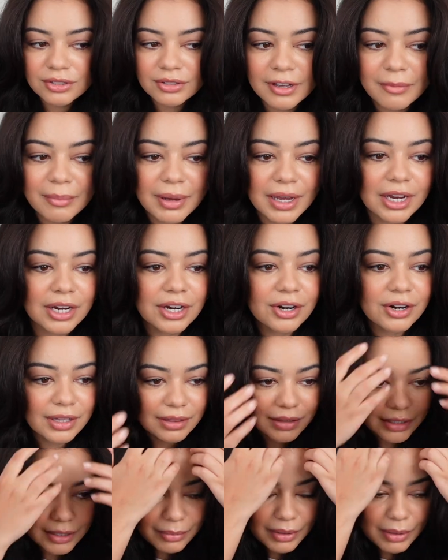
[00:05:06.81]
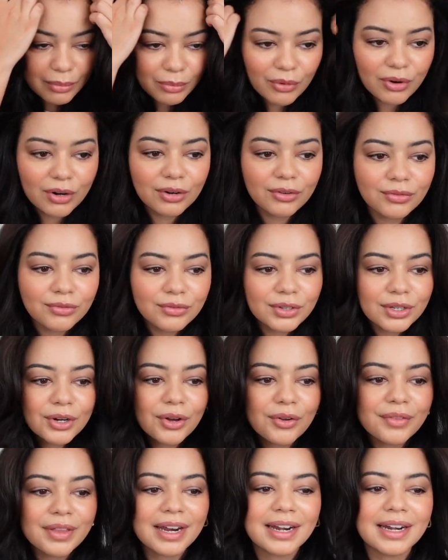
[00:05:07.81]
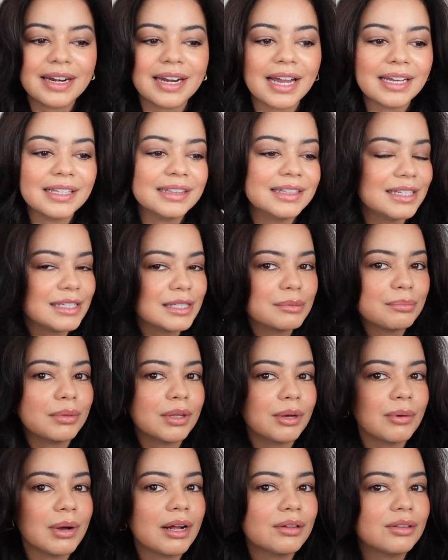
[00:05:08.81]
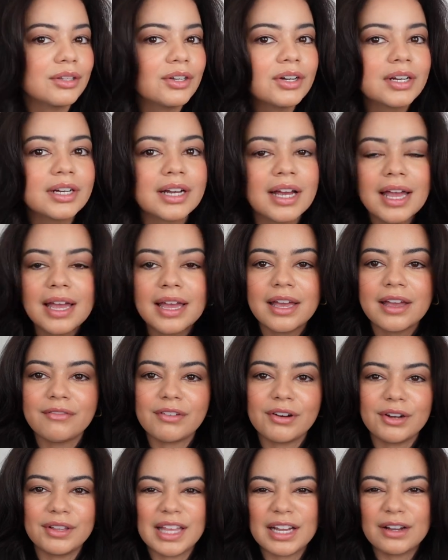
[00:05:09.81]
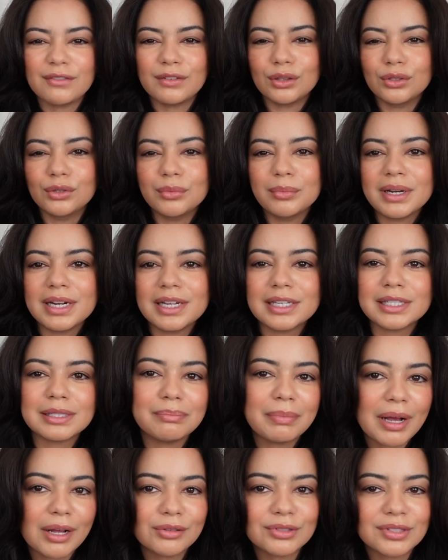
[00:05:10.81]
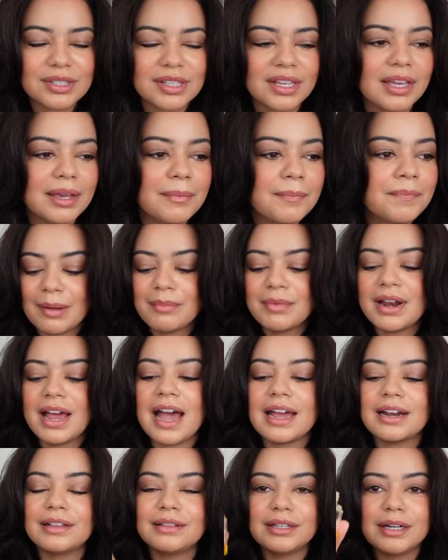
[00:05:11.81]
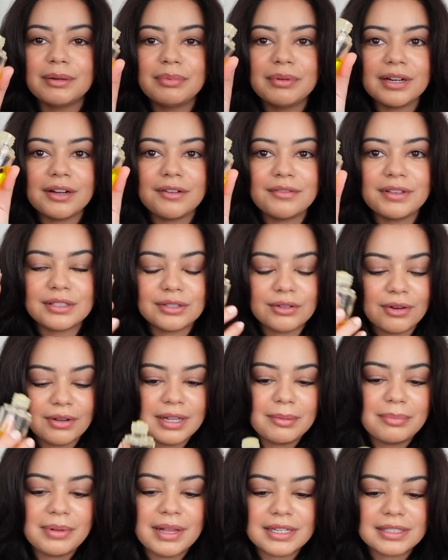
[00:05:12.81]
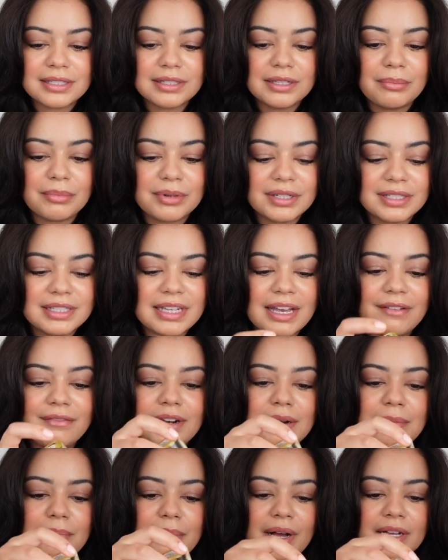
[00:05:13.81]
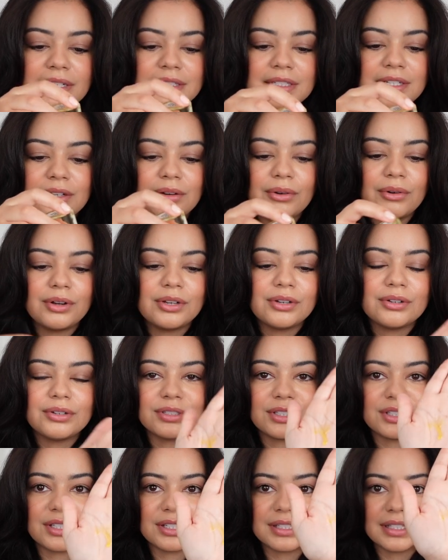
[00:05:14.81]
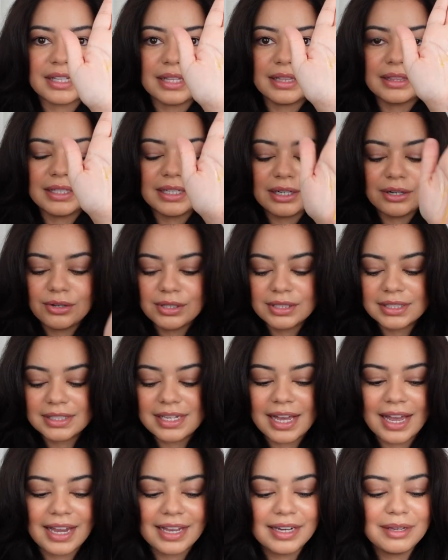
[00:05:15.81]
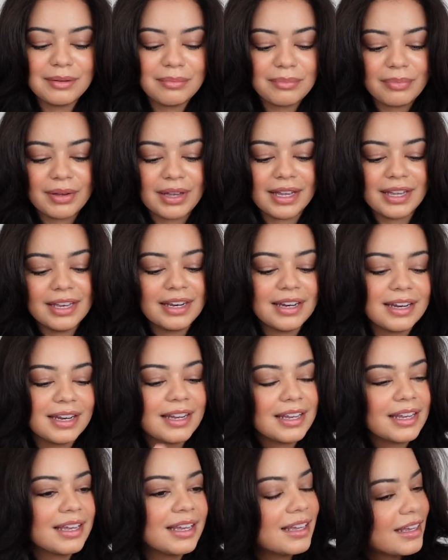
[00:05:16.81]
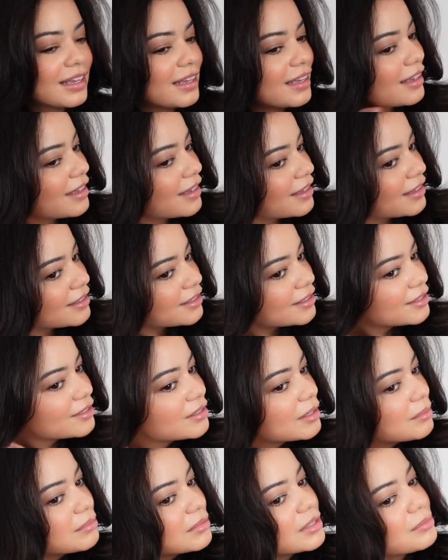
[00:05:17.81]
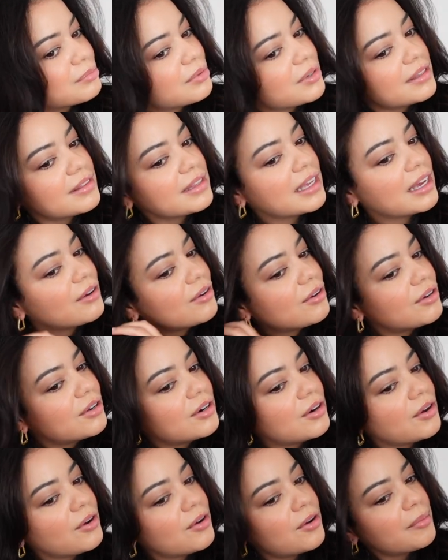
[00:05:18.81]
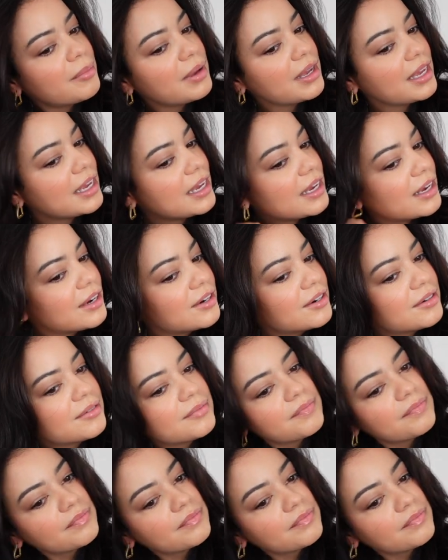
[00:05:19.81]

to give my hair a little bit more of, you know, that 90s blowout look. Very like voluminous, bouncy. I'm going to add a little bit of this Olaplex number 7 bonding oil, just a little tiny bit. So I'm just putting that on all my hair